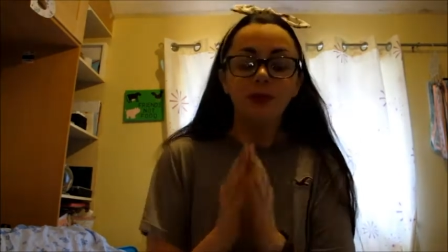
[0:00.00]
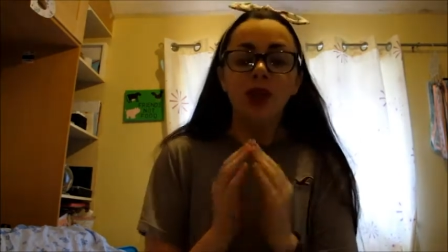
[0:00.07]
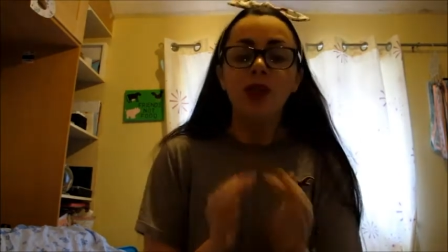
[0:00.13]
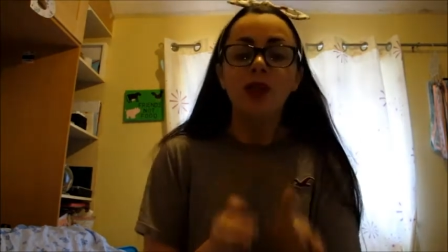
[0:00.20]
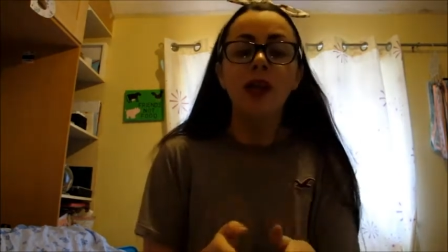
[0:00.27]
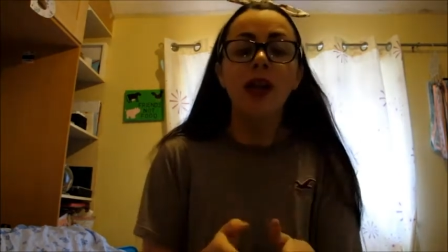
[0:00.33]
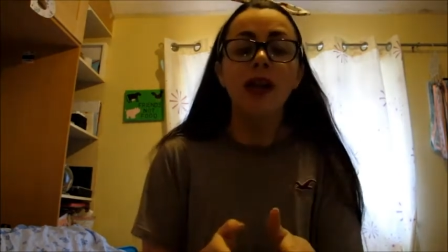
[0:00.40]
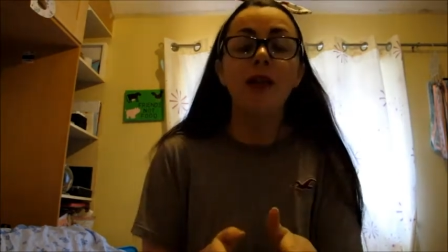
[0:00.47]

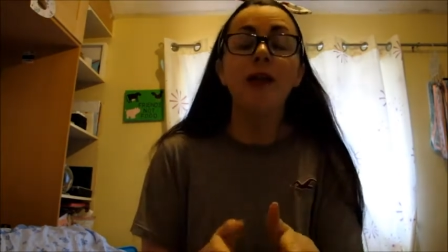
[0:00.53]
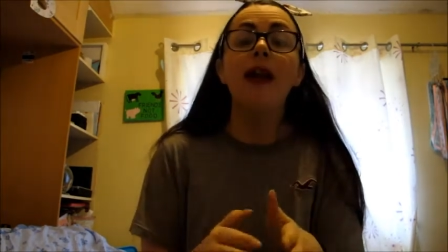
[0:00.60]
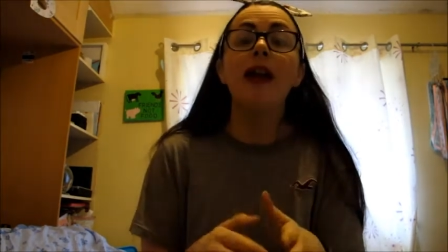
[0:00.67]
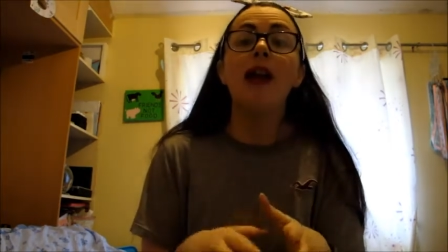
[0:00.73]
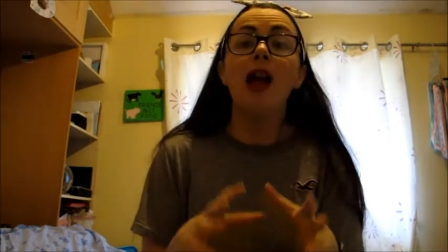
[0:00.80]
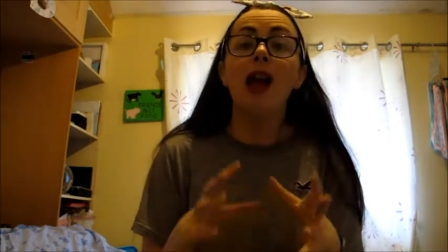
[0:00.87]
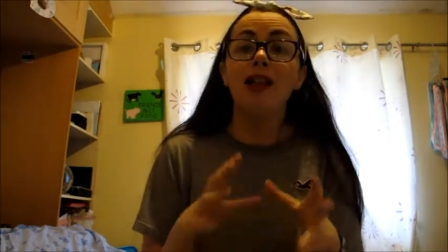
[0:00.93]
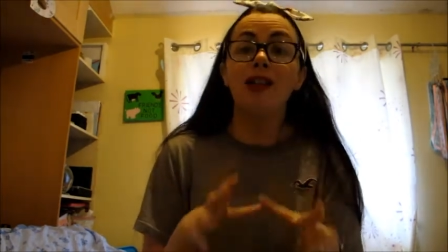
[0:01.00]
So
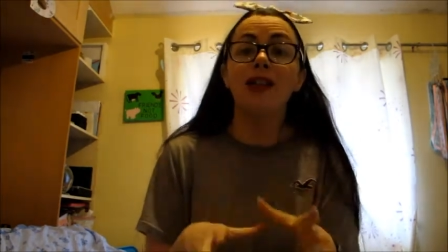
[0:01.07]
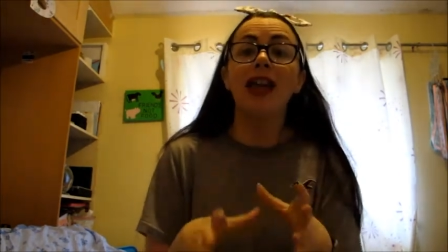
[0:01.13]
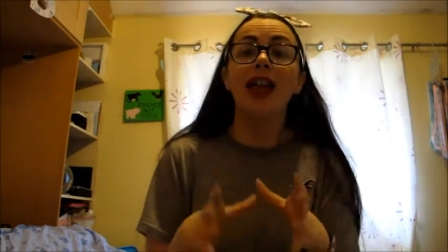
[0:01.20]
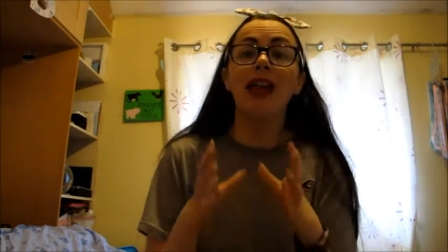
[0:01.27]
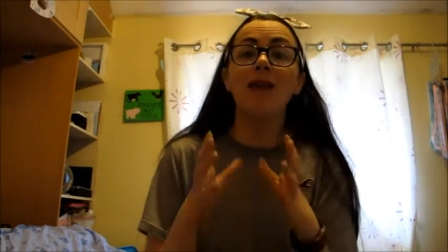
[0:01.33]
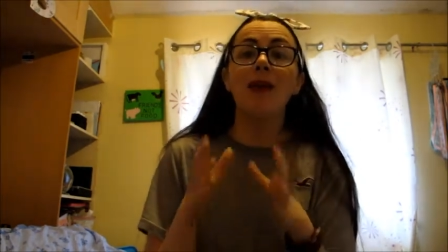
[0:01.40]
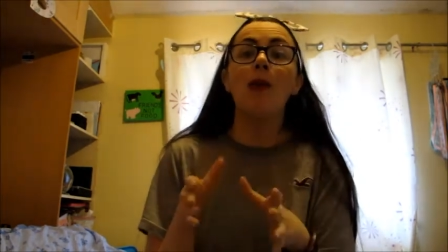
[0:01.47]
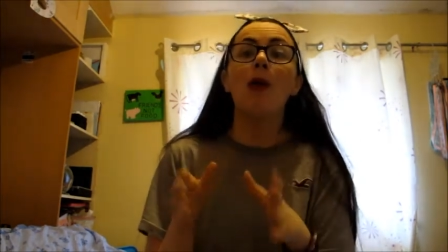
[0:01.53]
anyway, as I
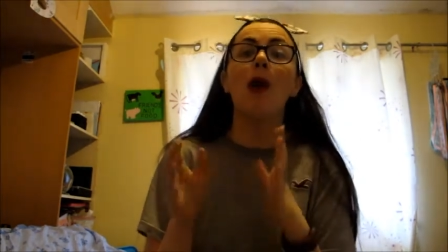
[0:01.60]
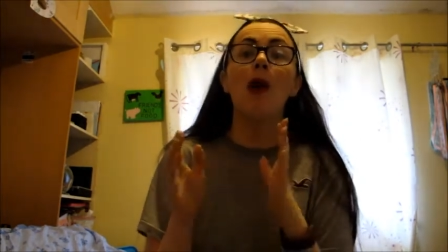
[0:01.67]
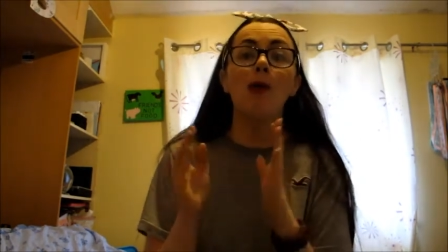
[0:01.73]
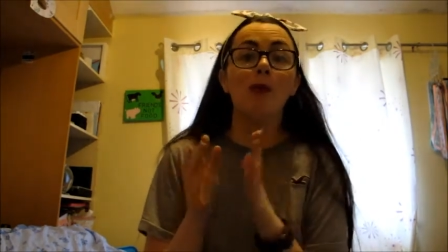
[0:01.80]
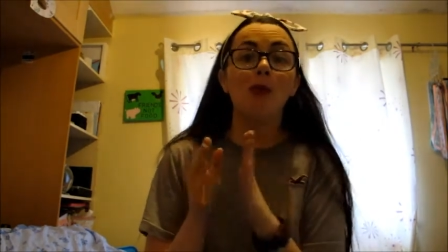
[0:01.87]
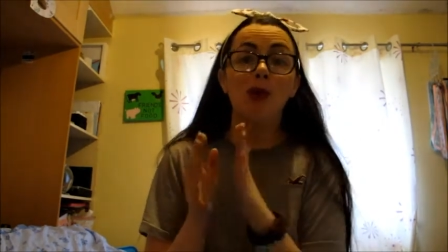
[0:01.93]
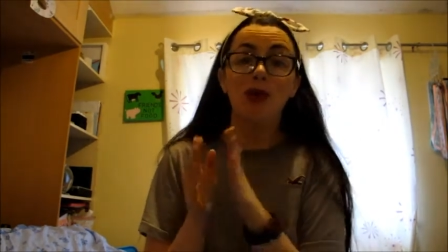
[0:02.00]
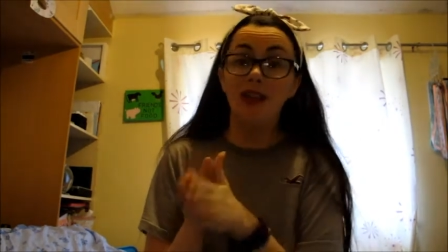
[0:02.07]
came out
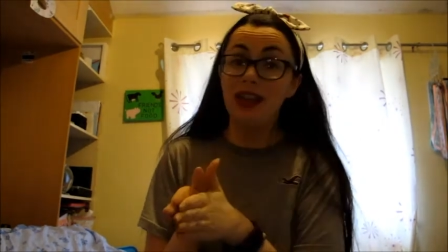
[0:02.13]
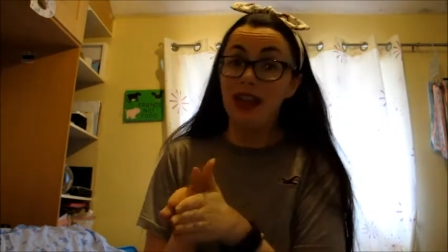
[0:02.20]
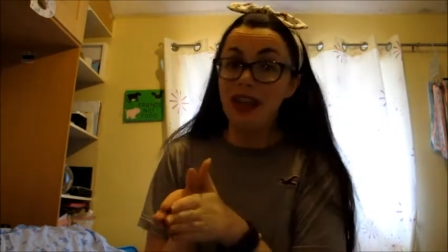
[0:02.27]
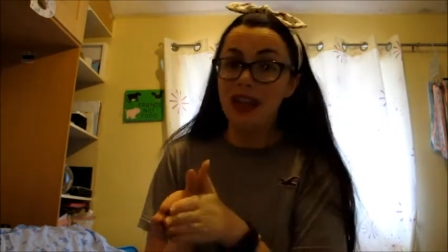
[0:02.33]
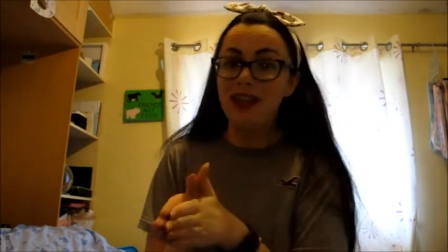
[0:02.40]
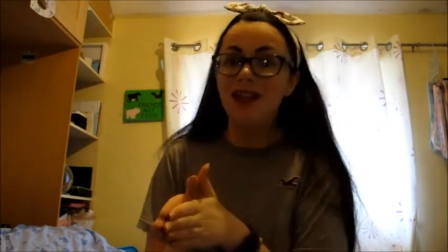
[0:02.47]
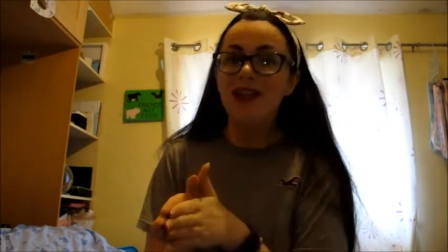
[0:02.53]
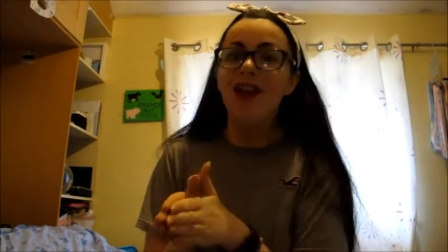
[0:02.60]
on
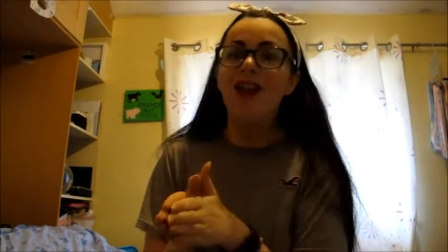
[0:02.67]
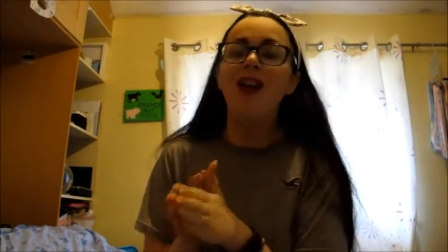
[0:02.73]
Monday,